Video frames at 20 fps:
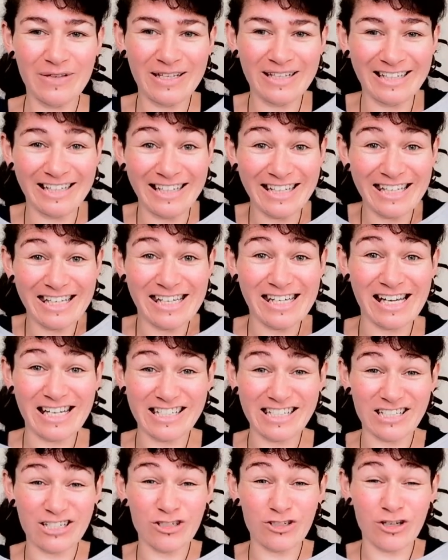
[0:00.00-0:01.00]
leaky
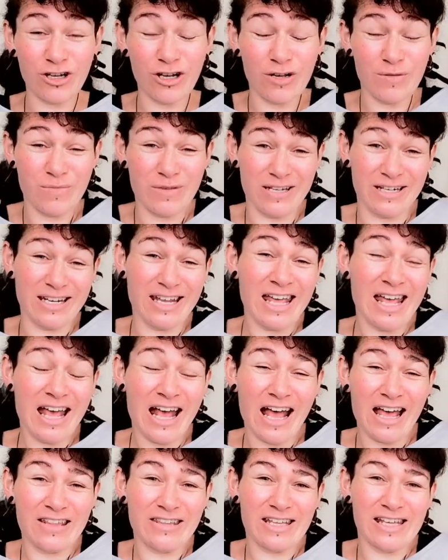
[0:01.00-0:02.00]
gut syndrome and
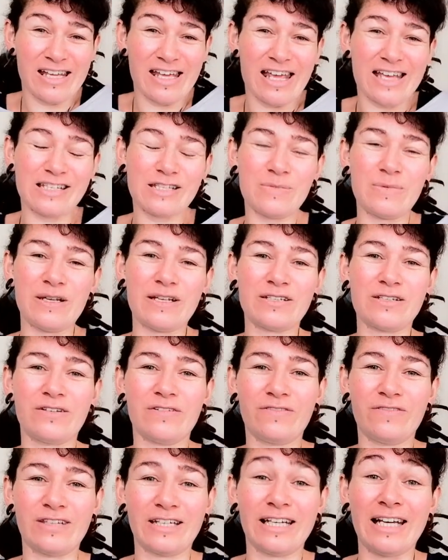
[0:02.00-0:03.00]
other aspects
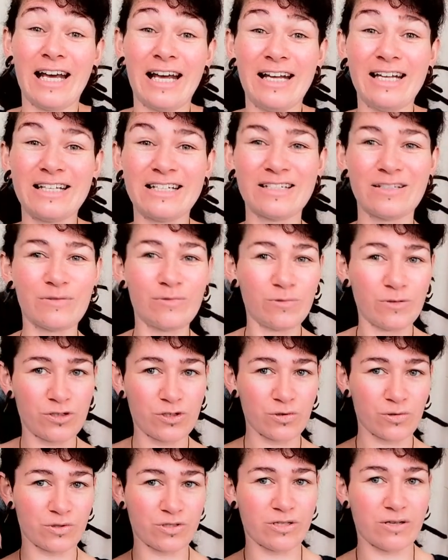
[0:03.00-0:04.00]
of the gut,
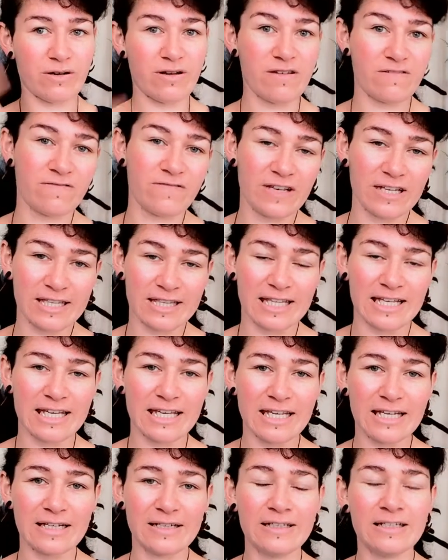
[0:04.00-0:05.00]
which also affect the
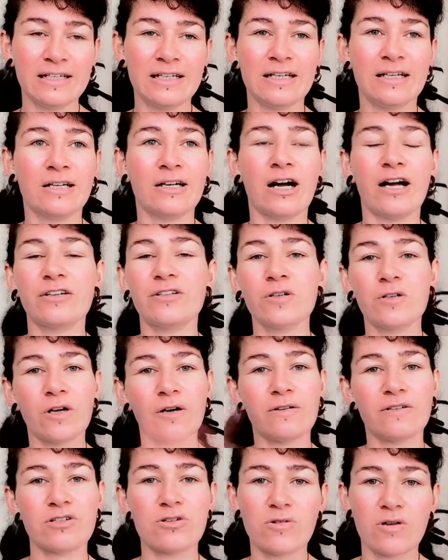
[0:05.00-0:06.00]
hair. I could
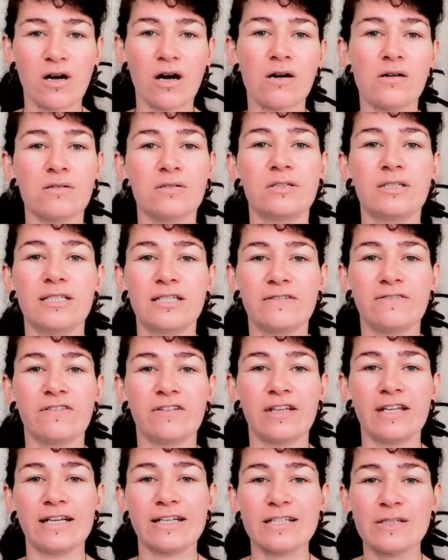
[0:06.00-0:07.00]
go into a whole lot of
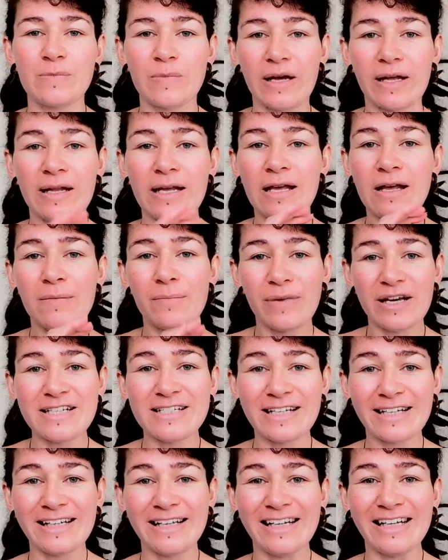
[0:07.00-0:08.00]
different things, but
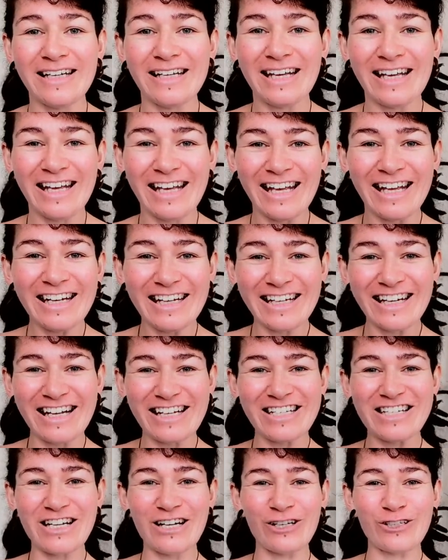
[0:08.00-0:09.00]
basically, in a
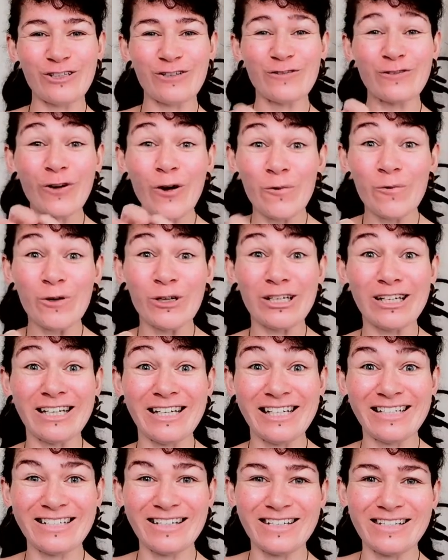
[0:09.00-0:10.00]
nutshell, you've got what you
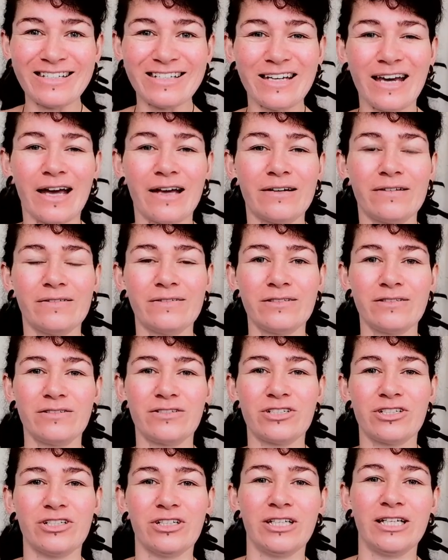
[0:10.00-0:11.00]
need to start on your
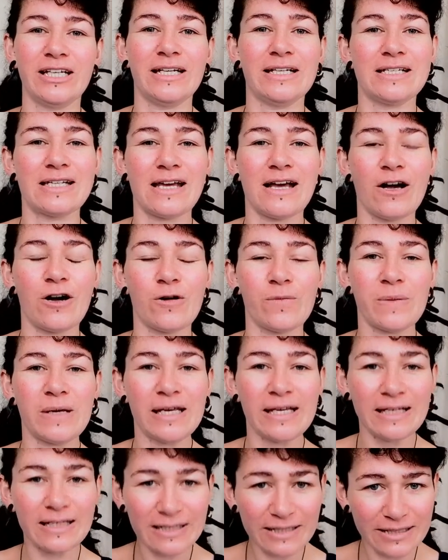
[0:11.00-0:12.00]
journey to help
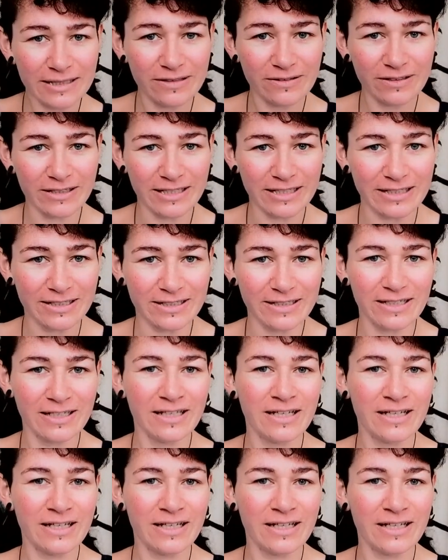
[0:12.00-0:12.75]
healing your head